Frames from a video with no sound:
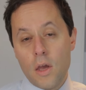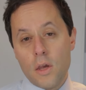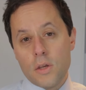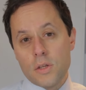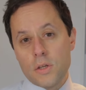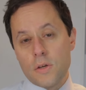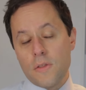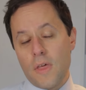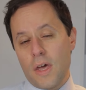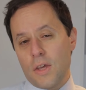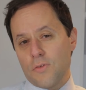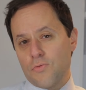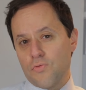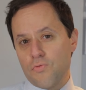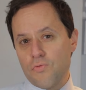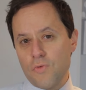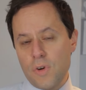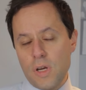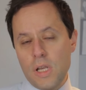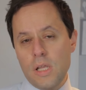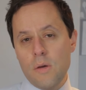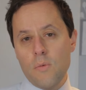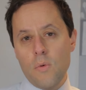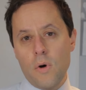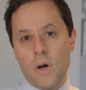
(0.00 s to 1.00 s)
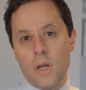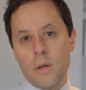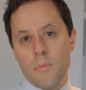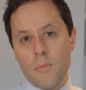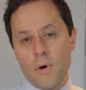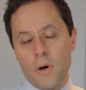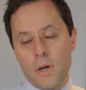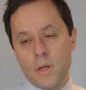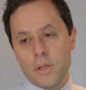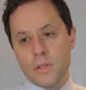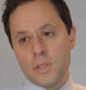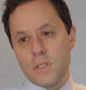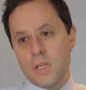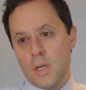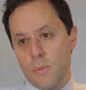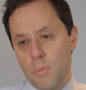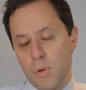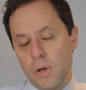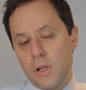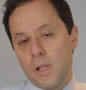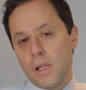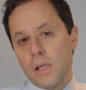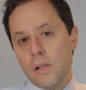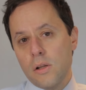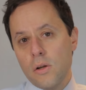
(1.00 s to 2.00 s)
So that's really why you might
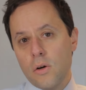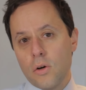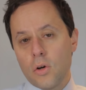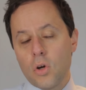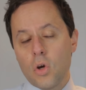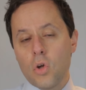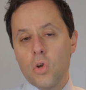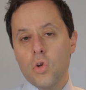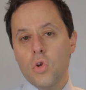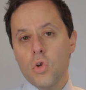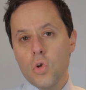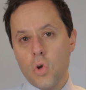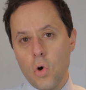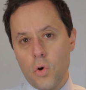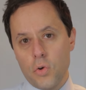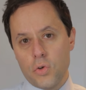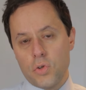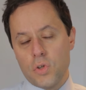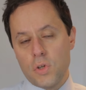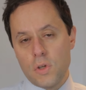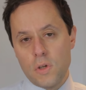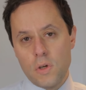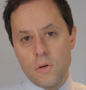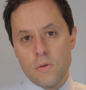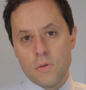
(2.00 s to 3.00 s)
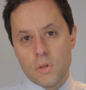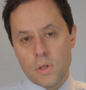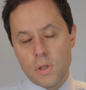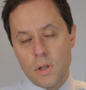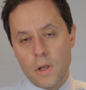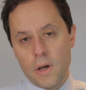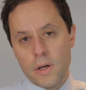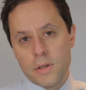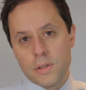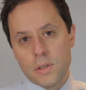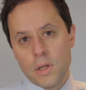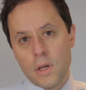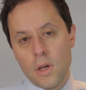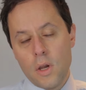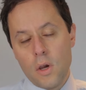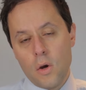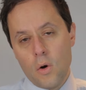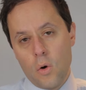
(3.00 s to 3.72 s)
typically look not to utilize